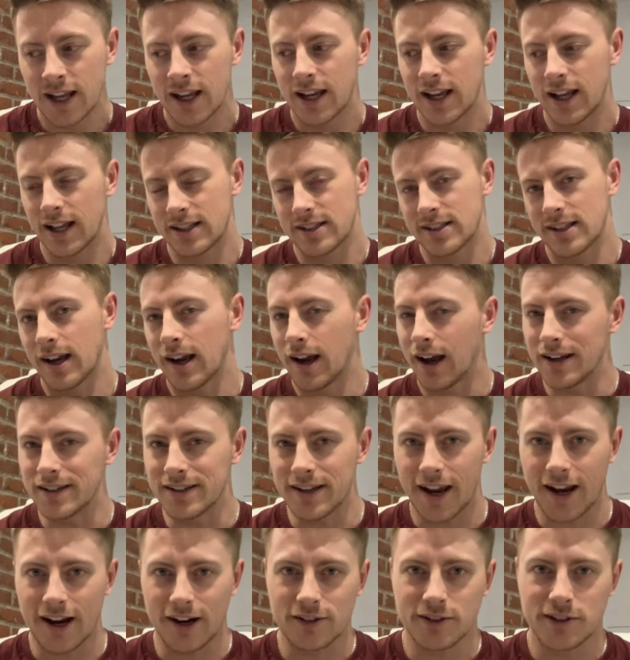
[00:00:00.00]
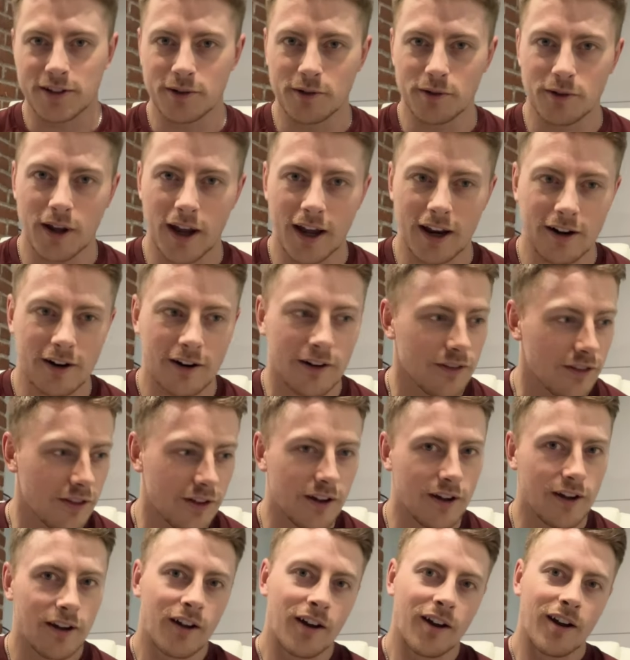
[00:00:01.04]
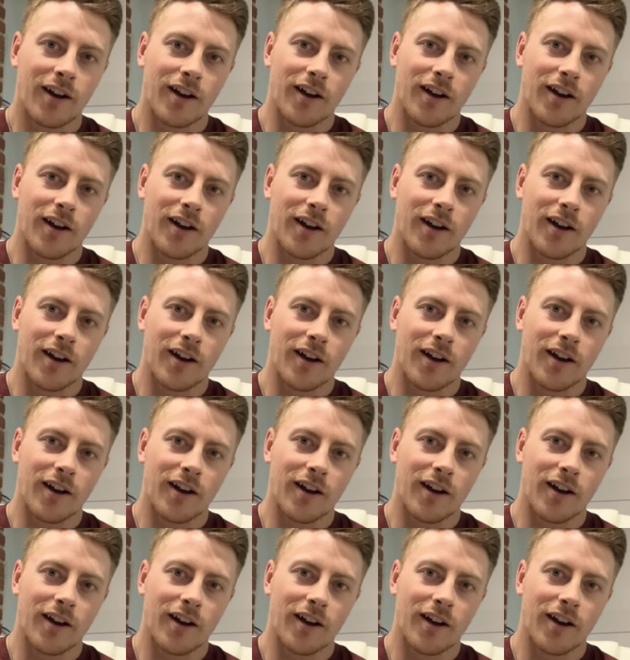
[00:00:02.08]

It's a day or two later. The